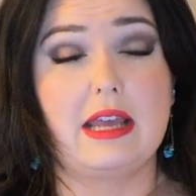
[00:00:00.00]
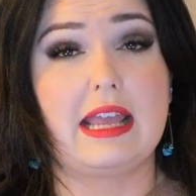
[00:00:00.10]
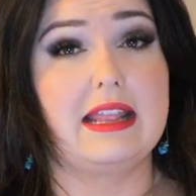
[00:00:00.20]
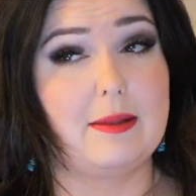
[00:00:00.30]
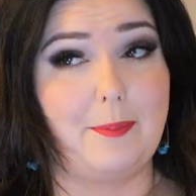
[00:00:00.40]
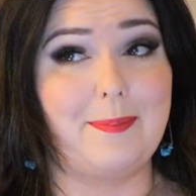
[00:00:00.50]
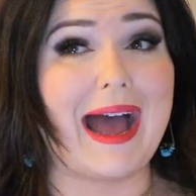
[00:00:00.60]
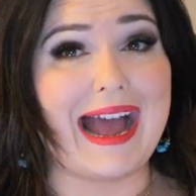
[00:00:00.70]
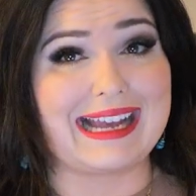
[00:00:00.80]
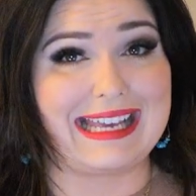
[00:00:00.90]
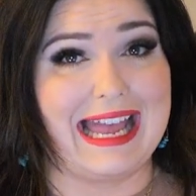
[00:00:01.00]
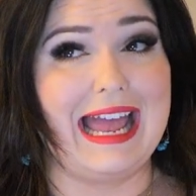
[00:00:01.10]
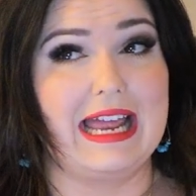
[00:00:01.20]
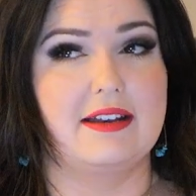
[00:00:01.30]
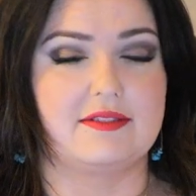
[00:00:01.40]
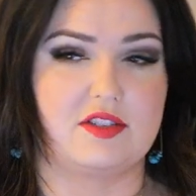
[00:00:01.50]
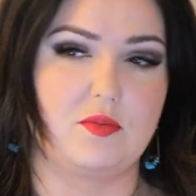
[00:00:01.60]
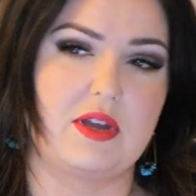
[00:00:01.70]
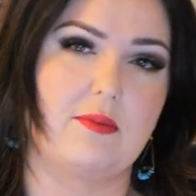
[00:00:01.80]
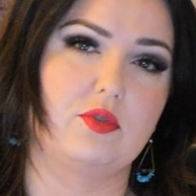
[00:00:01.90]
in the back end to
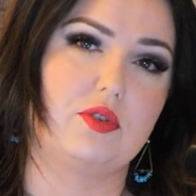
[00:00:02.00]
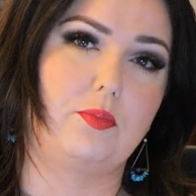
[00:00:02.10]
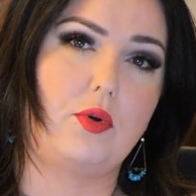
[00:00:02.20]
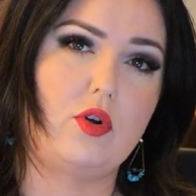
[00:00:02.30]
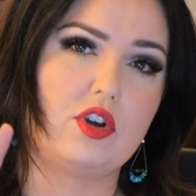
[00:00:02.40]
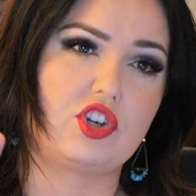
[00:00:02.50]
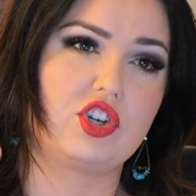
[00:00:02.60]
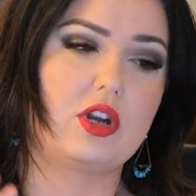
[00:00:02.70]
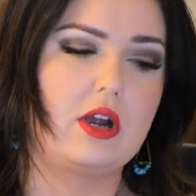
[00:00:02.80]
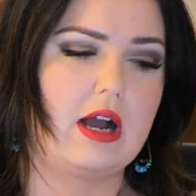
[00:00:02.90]
be able to push